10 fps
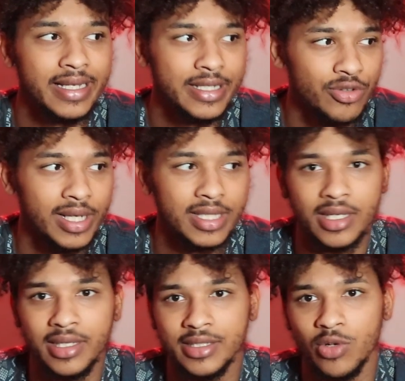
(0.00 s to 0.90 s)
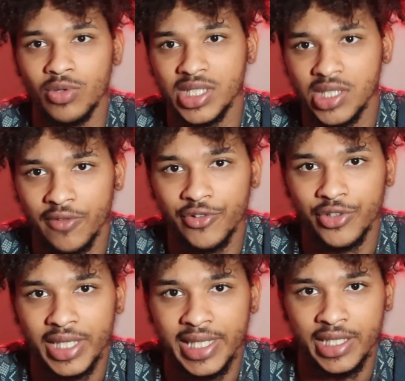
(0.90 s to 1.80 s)
Israel Adesanya has always
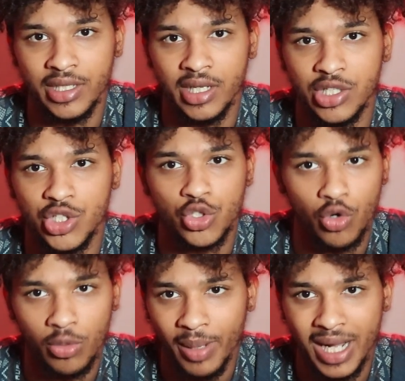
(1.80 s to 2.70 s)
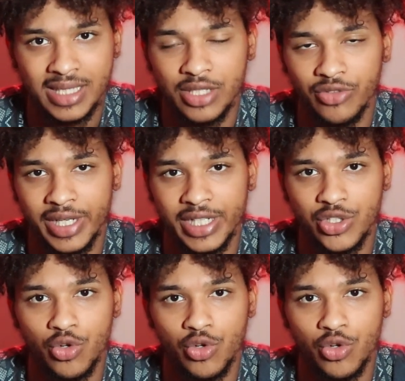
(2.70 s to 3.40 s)
suffered in short boxing range,